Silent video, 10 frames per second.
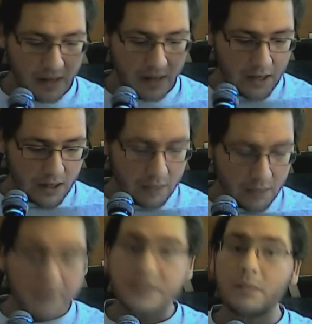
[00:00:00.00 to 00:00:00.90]
Um,
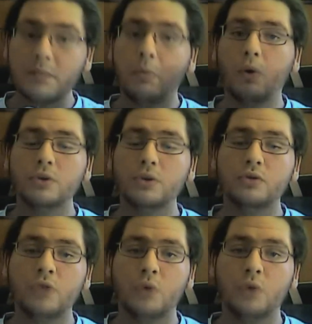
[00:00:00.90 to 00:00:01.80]
it is important to
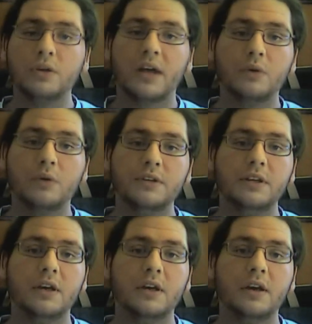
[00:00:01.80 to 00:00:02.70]
note how
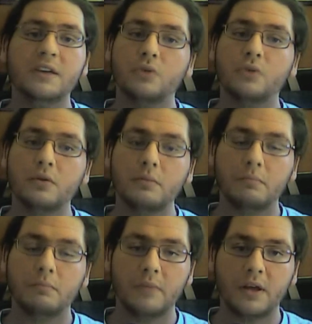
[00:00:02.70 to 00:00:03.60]
the uh, ignore
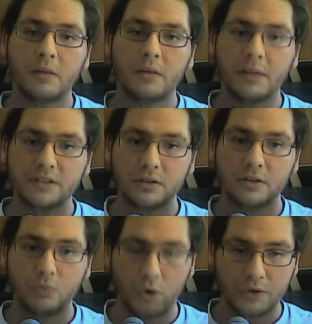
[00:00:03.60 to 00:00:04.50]
uh, button
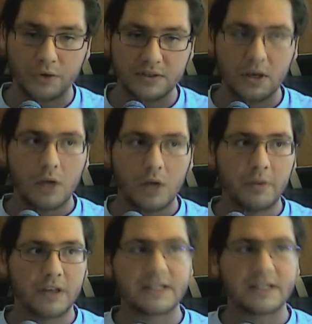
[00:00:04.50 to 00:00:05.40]
works,
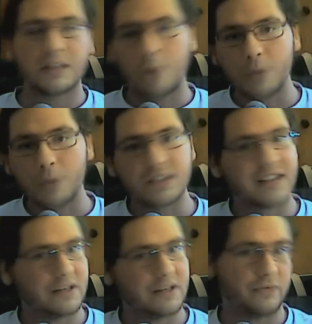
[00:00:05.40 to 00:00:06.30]
because at the moment it's
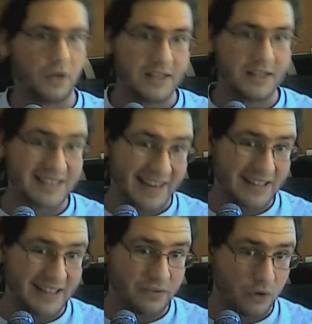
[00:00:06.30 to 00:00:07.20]
kind of it's kind
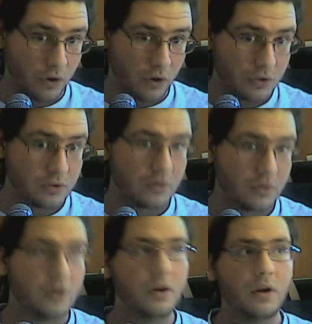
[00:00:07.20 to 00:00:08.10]
of flawed.
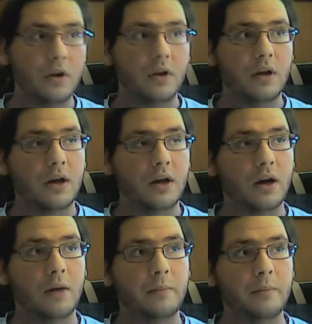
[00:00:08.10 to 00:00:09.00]

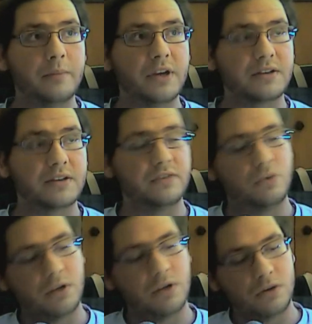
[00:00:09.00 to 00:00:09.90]
Um, because if you
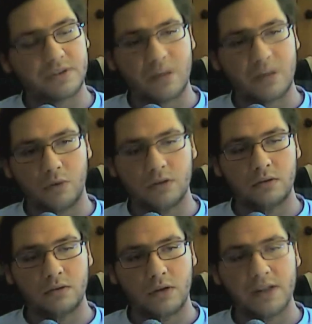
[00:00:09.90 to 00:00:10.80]
ignore someone
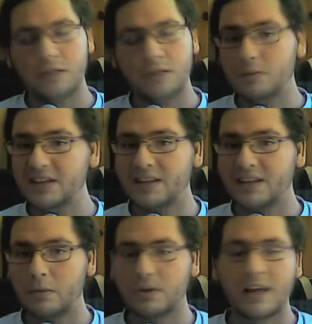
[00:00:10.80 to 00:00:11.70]
and then you meet
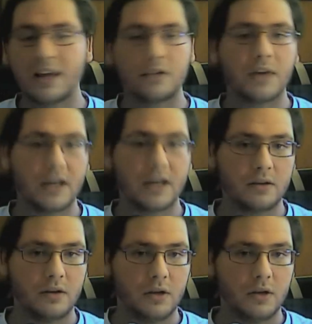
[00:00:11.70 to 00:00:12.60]
them on the ladder again,
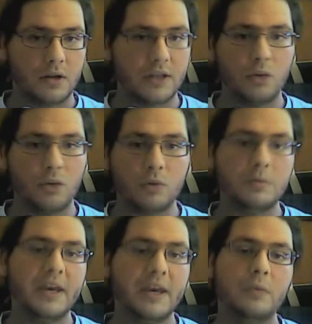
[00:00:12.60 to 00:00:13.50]
then you won't
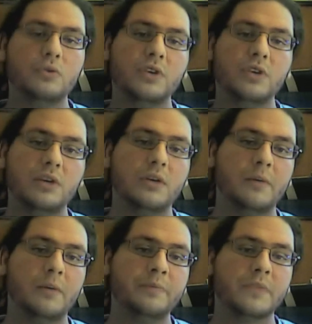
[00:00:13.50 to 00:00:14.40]
be able to hear
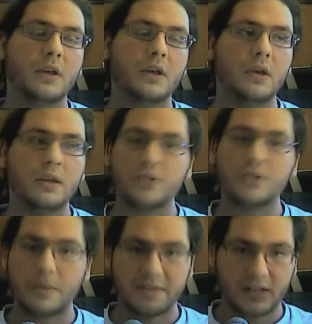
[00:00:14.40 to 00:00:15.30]
them in
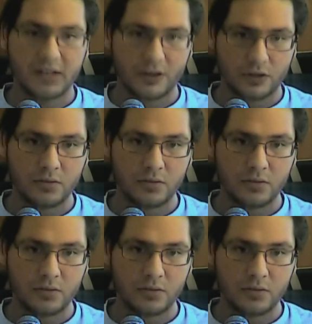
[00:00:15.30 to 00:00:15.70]
champion selection,